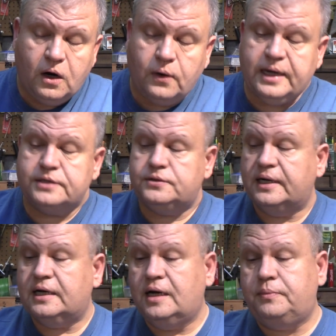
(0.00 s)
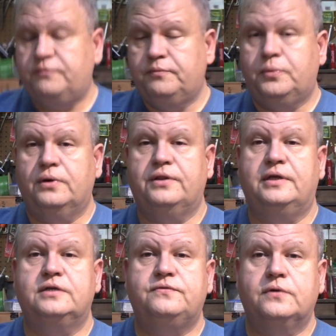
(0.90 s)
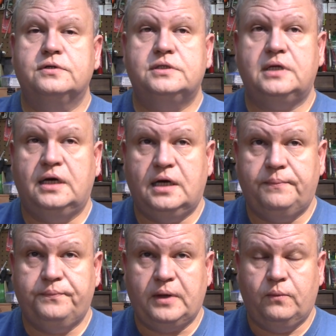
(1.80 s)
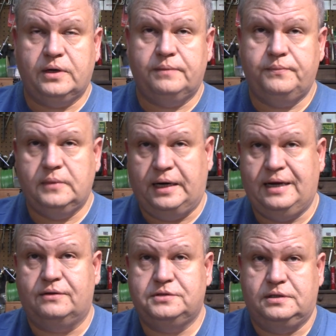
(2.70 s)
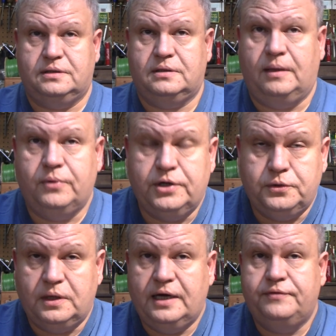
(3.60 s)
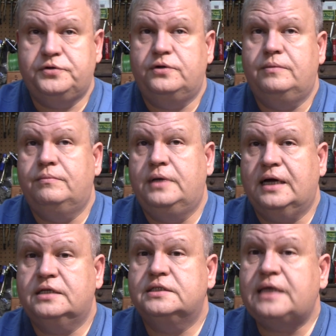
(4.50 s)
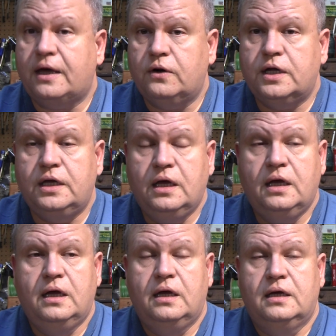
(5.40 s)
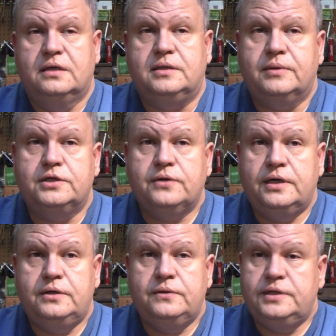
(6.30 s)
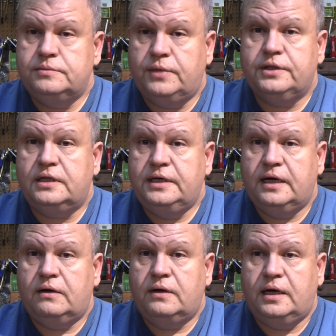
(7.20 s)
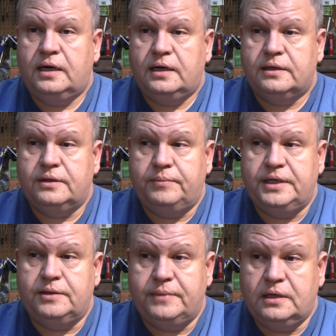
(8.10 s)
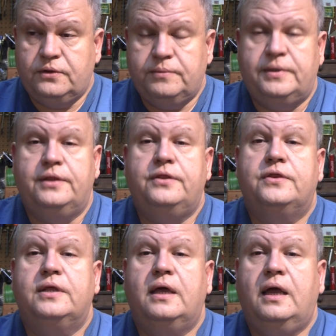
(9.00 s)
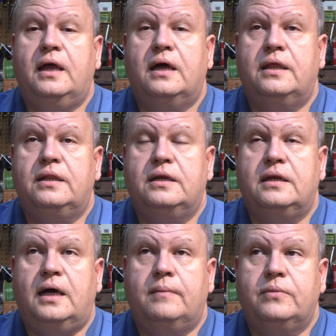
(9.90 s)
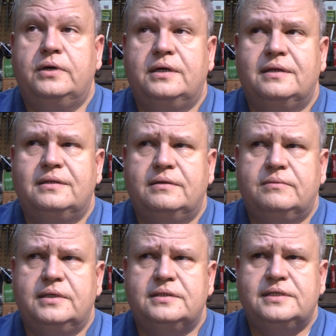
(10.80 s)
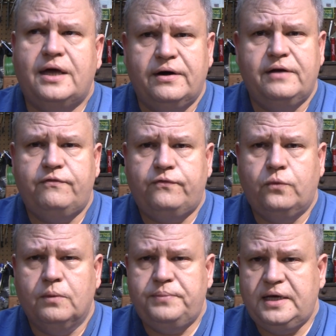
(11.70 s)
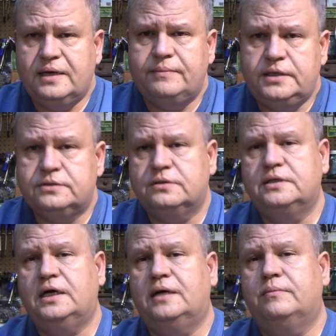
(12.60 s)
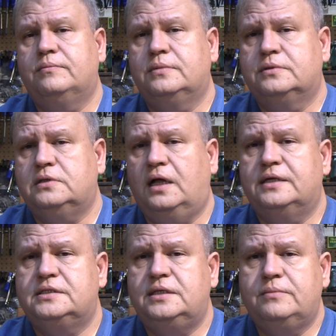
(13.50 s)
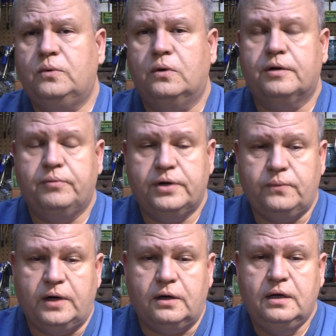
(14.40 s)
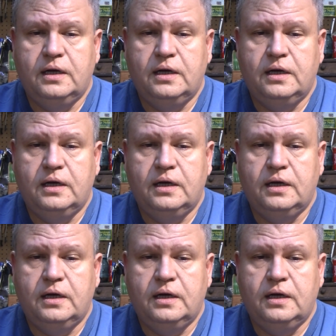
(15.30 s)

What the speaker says: Okay, so I got a couple of important things. First, I want to announce that I'm going to do a live stream next Saturday. So I'm going to try to do these monthly now. They'll be in the middle of the month. And I'm going to, the Saturday 4 p.m. Eastern time slot seemed to work pretty well.